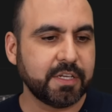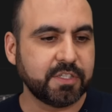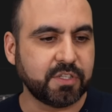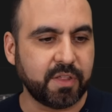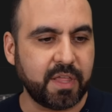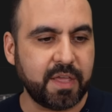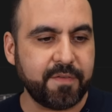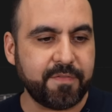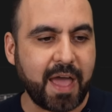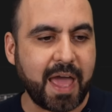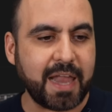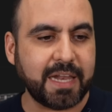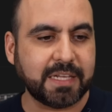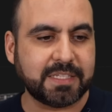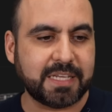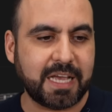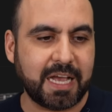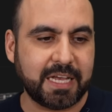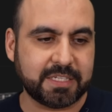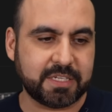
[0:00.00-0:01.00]
So they've
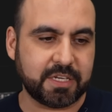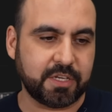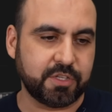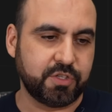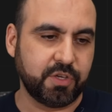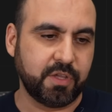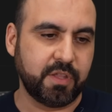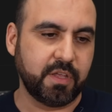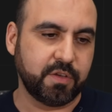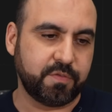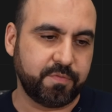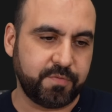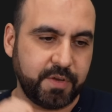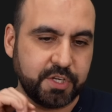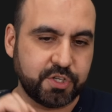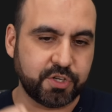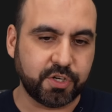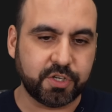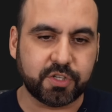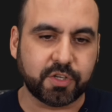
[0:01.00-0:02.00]
added tasks to this
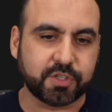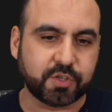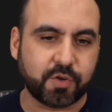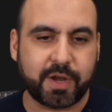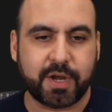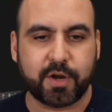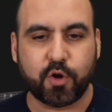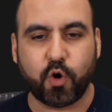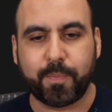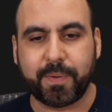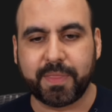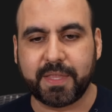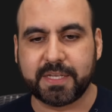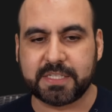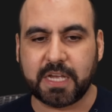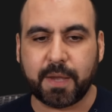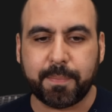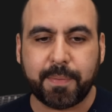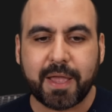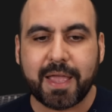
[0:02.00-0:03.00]
feature. So let's go ahead and open
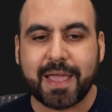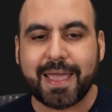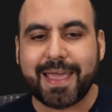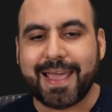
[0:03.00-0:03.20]
this up.